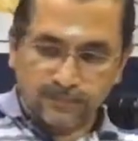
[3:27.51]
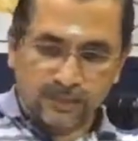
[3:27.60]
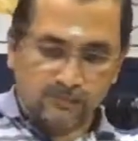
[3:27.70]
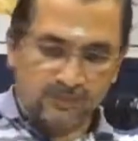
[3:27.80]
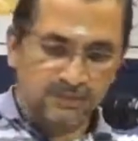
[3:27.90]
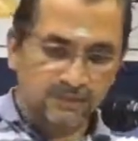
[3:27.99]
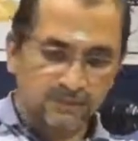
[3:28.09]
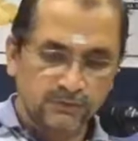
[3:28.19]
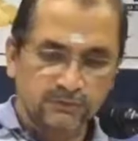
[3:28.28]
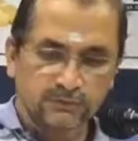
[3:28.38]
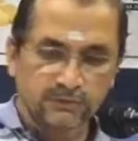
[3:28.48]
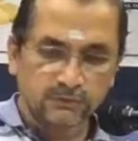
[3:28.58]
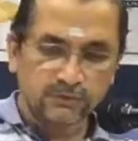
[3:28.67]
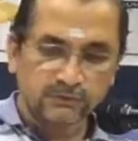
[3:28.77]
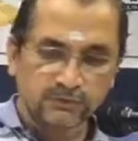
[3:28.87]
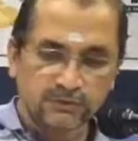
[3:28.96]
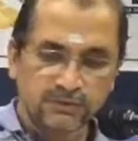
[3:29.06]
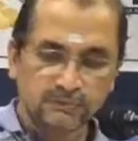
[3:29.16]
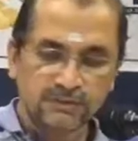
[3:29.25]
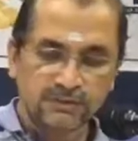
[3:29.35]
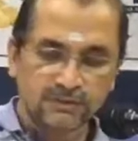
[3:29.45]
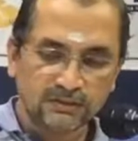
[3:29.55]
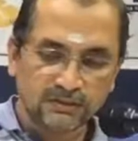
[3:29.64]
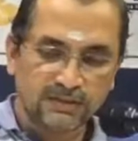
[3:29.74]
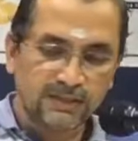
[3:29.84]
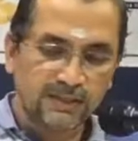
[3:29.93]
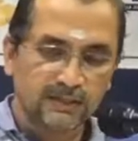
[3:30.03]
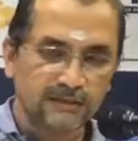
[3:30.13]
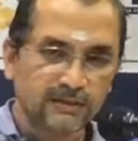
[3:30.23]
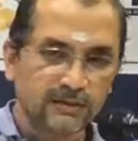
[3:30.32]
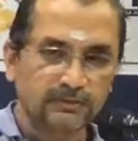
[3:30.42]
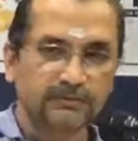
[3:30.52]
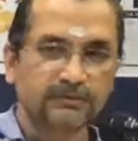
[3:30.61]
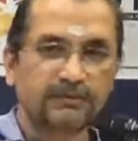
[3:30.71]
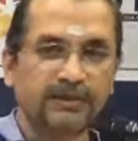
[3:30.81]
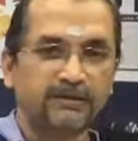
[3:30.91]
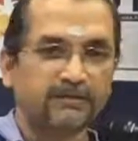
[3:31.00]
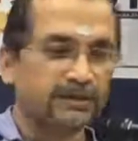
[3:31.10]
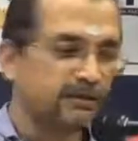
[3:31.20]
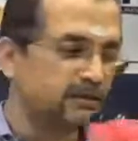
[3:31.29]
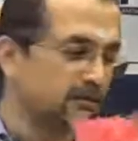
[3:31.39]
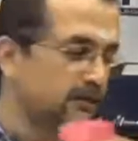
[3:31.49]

But then you keep the clay and the plate ready.